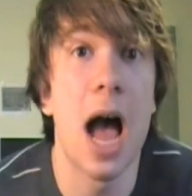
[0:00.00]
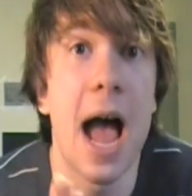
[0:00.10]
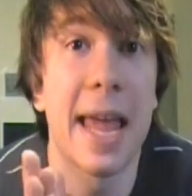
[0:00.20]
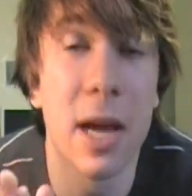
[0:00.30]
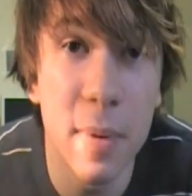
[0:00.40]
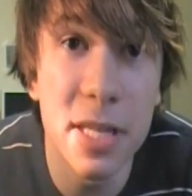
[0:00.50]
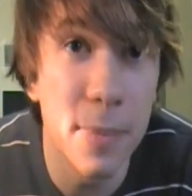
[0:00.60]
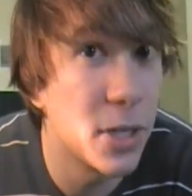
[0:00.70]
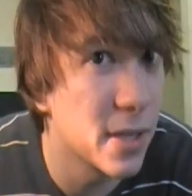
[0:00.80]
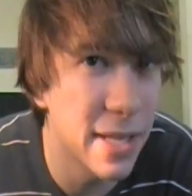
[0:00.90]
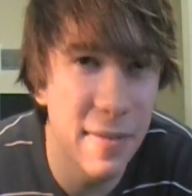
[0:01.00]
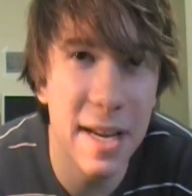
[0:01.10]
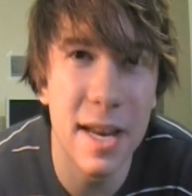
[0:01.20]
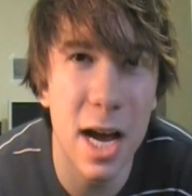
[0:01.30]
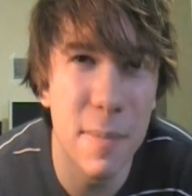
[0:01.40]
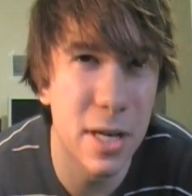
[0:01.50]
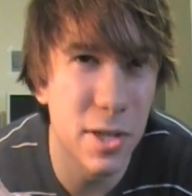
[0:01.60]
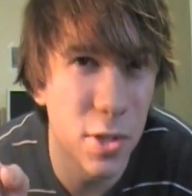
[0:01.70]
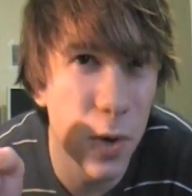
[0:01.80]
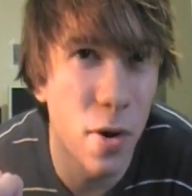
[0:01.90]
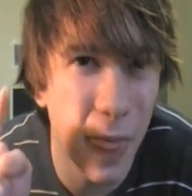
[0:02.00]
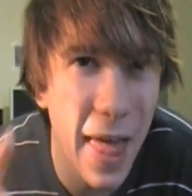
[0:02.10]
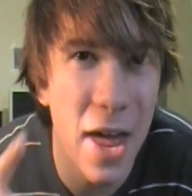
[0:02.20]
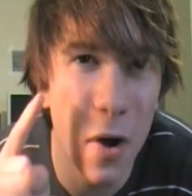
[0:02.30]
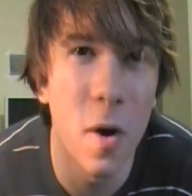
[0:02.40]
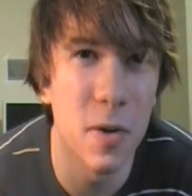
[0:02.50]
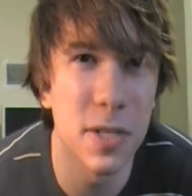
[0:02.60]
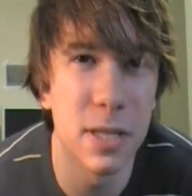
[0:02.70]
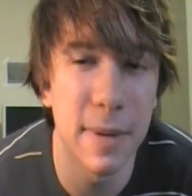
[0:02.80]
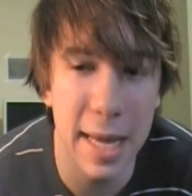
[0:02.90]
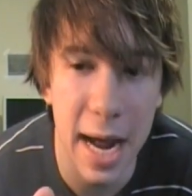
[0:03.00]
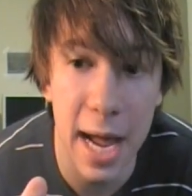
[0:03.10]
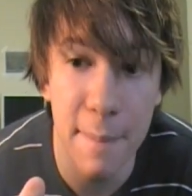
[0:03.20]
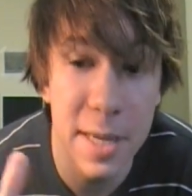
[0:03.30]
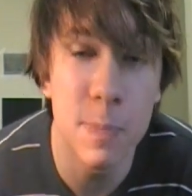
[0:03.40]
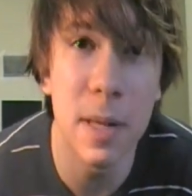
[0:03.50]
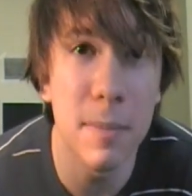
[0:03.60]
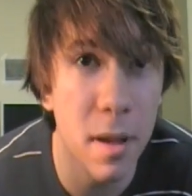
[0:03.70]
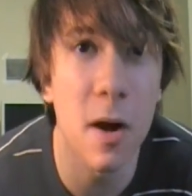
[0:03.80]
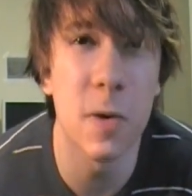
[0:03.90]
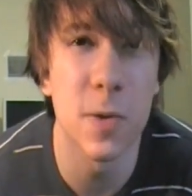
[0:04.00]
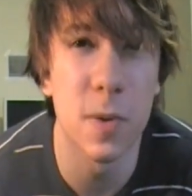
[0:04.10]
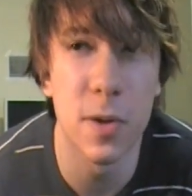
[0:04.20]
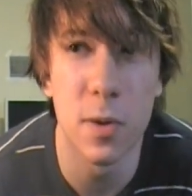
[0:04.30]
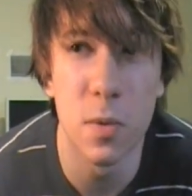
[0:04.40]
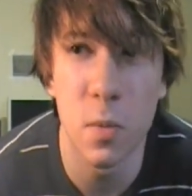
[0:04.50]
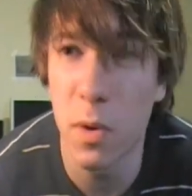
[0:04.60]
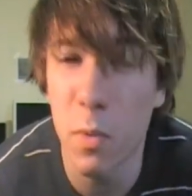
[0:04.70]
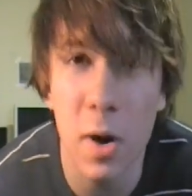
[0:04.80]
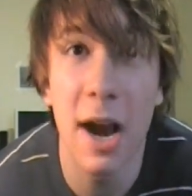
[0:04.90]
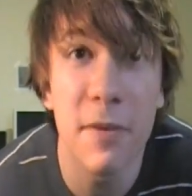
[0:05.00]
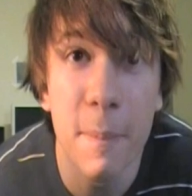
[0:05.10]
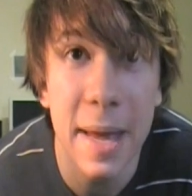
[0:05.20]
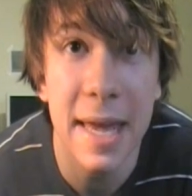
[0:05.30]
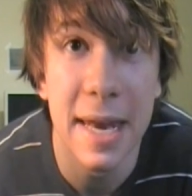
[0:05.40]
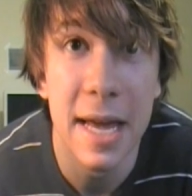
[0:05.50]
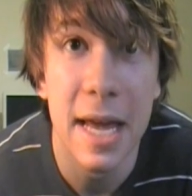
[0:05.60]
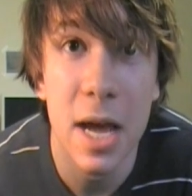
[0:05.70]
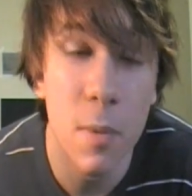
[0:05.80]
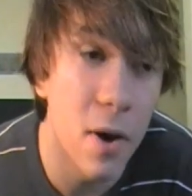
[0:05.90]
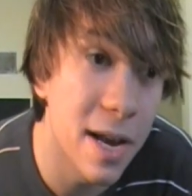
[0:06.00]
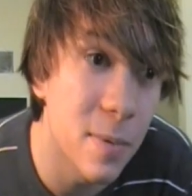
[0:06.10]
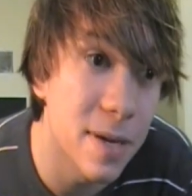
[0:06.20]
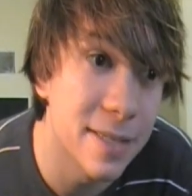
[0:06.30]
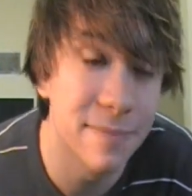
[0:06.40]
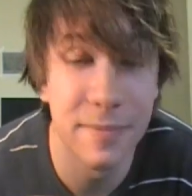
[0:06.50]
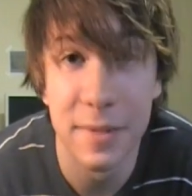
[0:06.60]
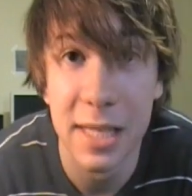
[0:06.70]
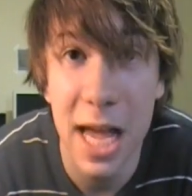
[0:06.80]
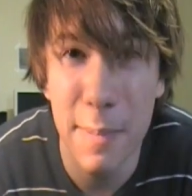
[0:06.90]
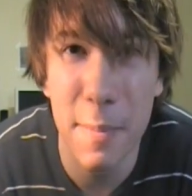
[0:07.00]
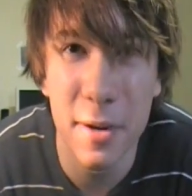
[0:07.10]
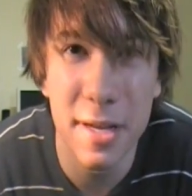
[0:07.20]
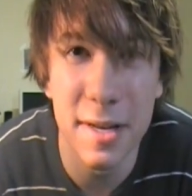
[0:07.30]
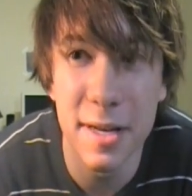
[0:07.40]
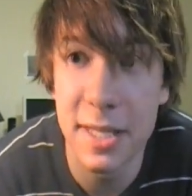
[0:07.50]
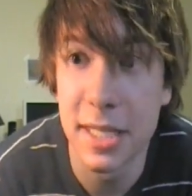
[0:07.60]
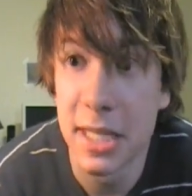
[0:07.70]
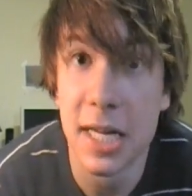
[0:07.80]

I can't wait to meet you at 789 because you are that awesome, and I miss playing Bloggles with you. W- where have you been? Well, anyways, happy birthday, Denise.